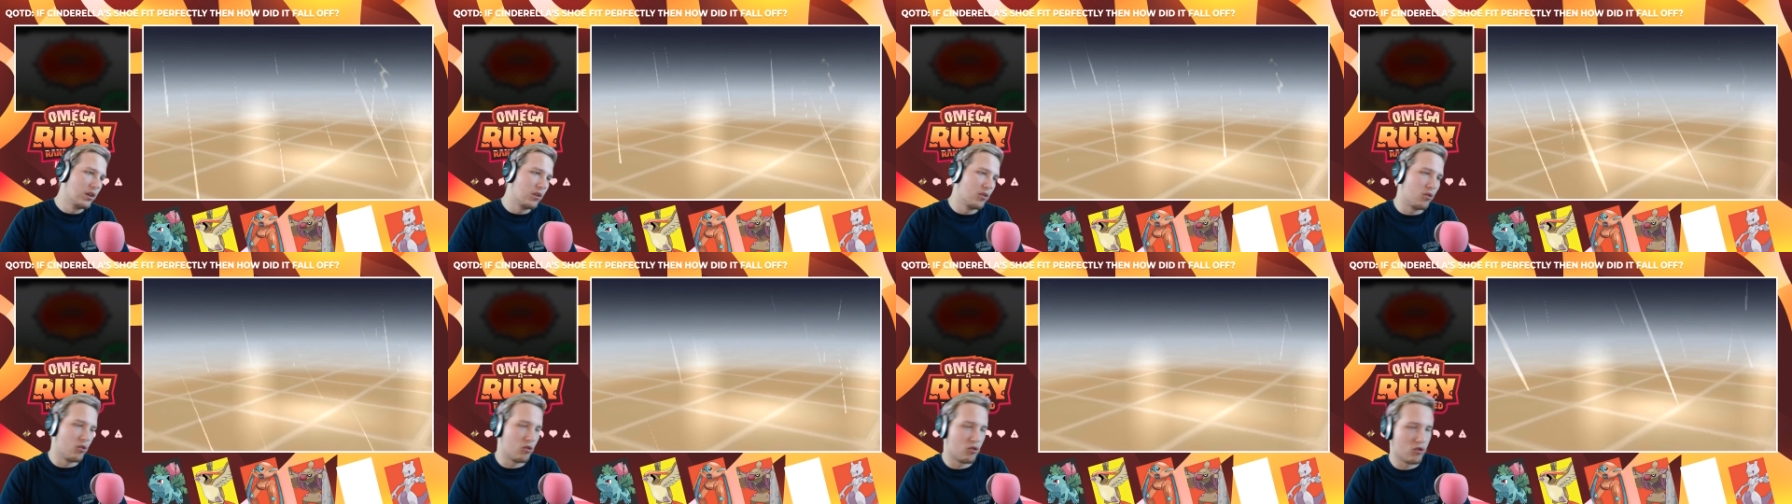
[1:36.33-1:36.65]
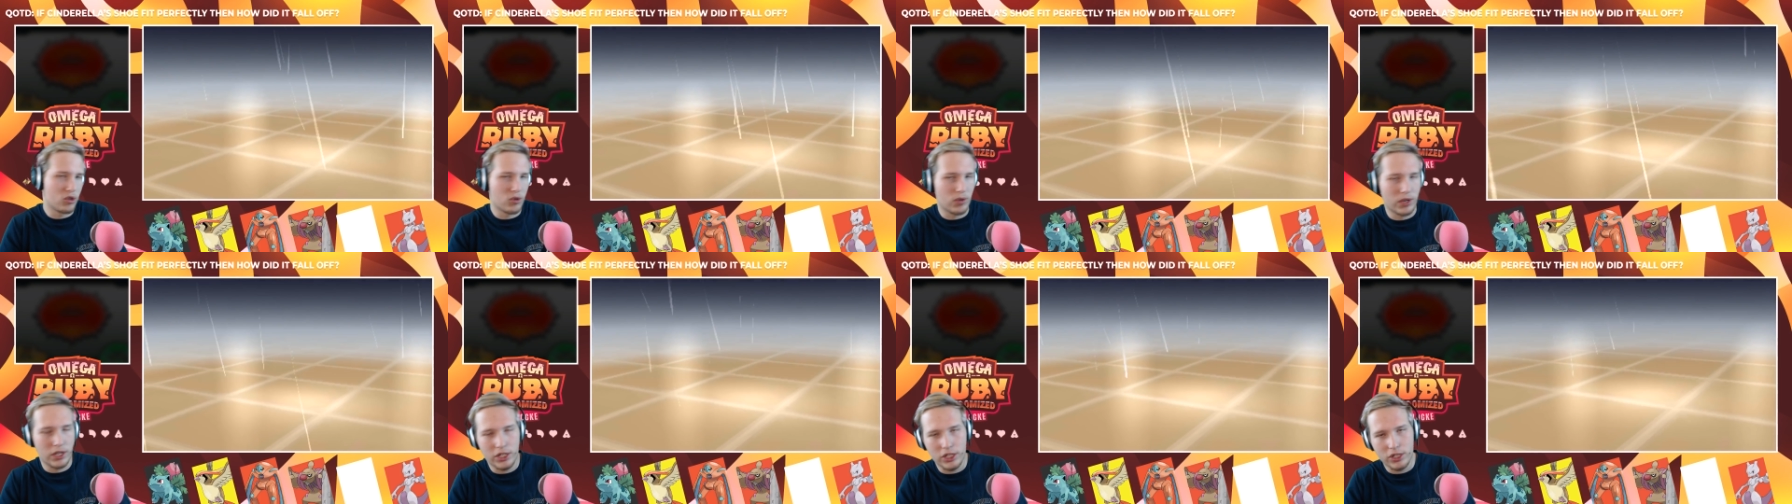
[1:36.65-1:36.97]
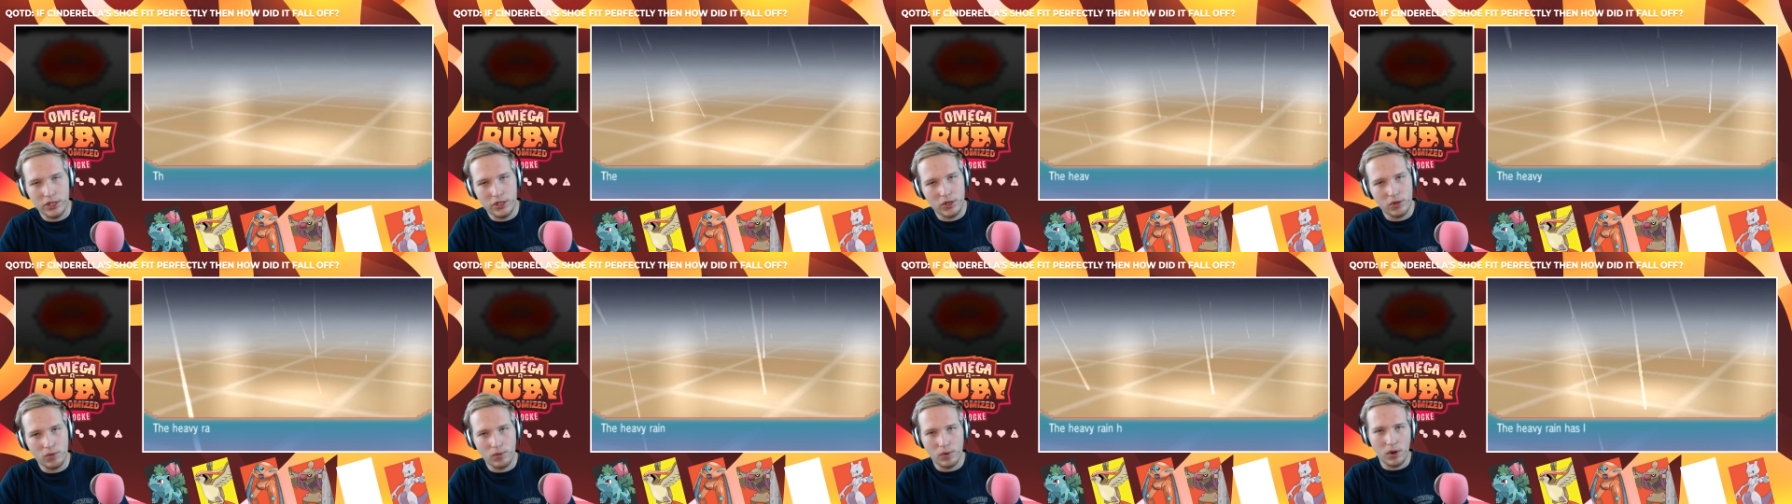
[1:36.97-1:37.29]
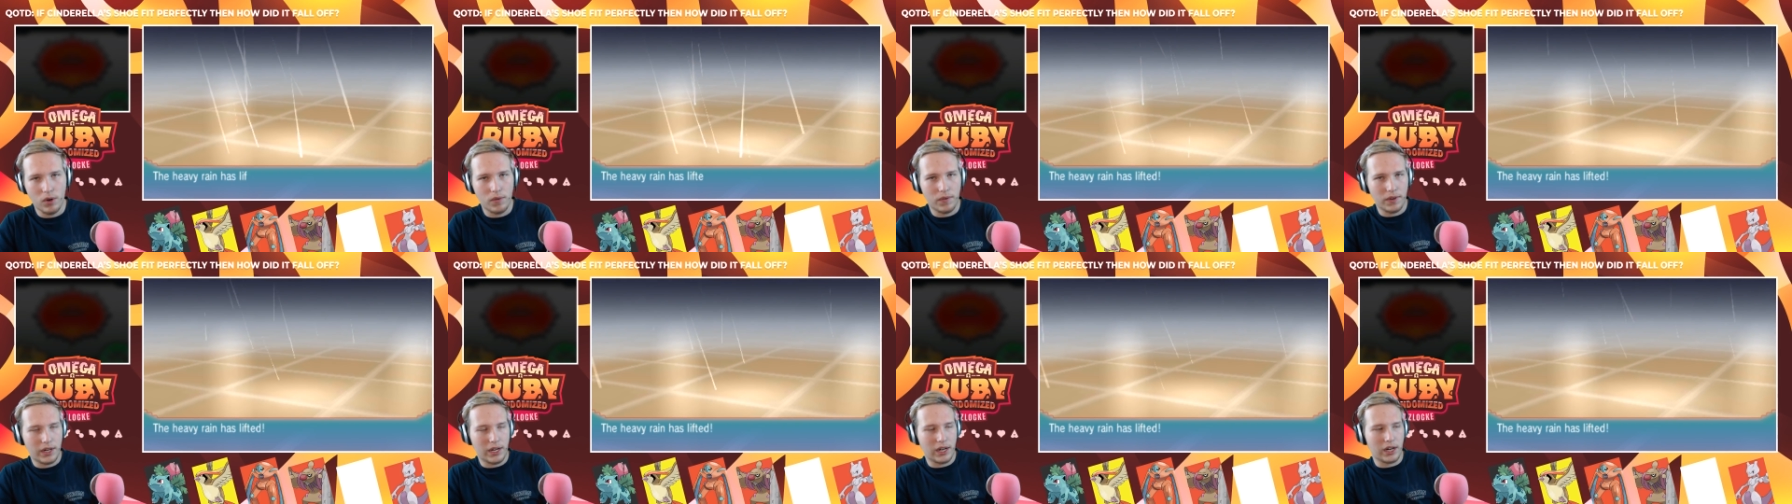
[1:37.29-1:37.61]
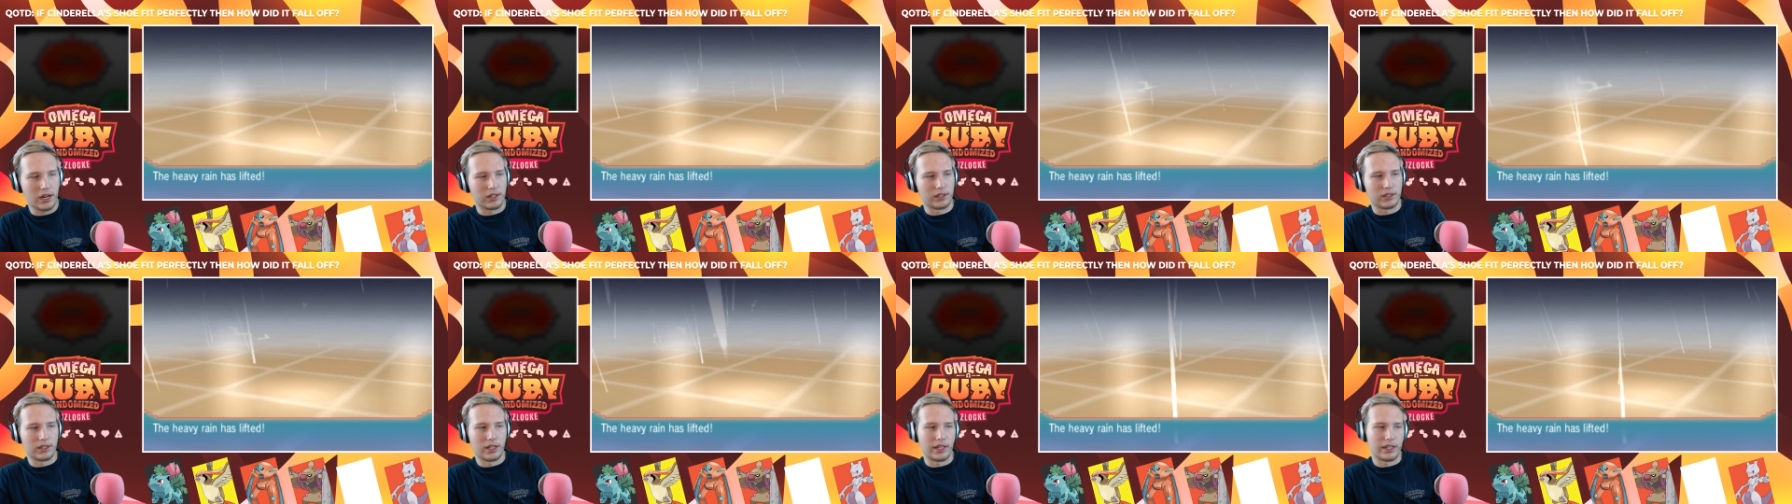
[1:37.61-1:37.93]
or do I just do one over
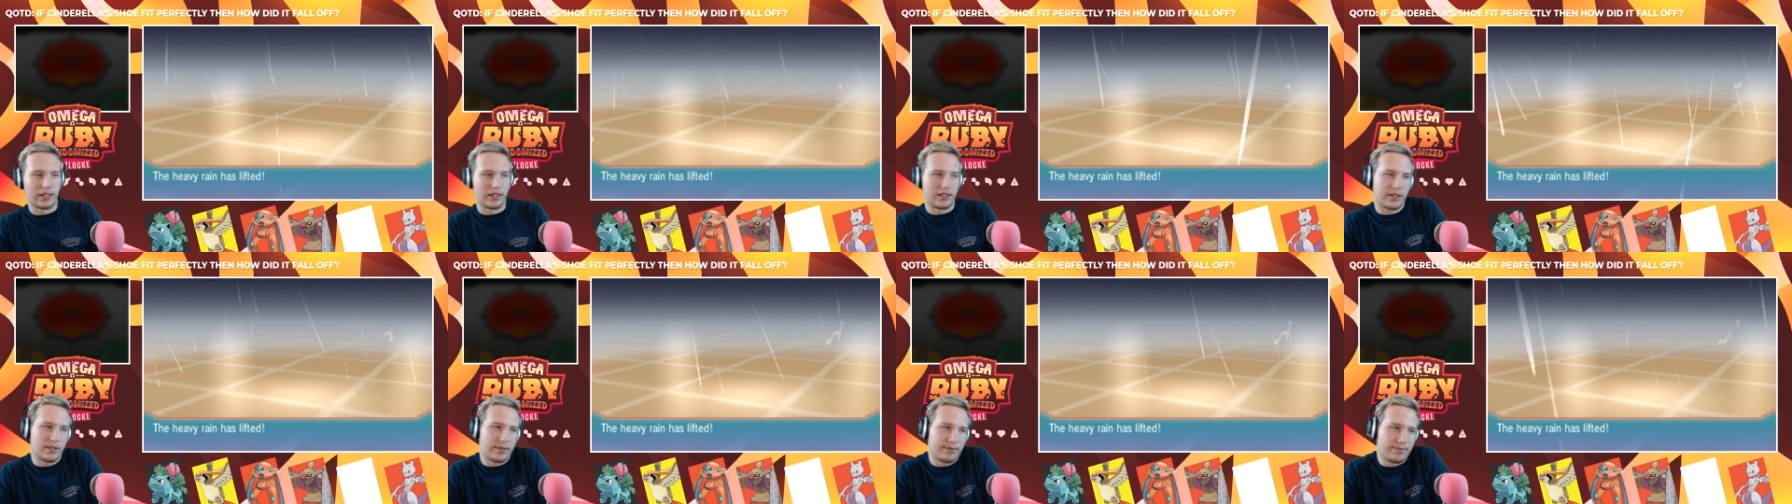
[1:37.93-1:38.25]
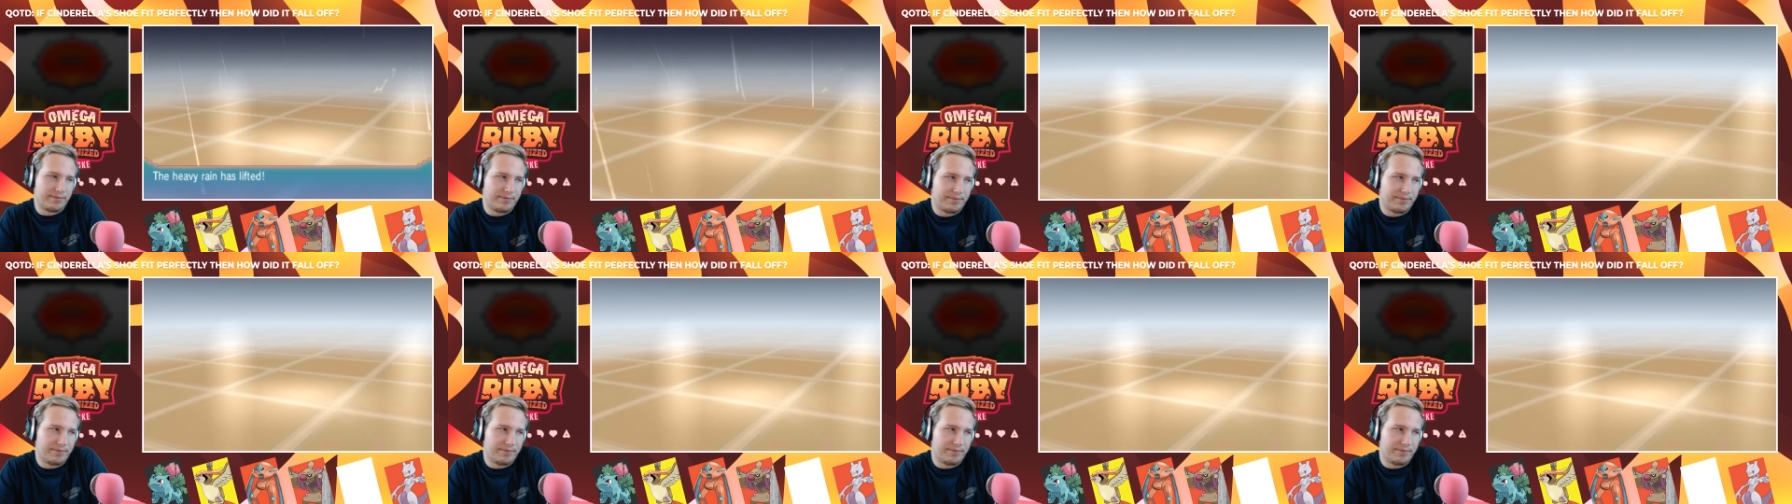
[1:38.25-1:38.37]
here? Like,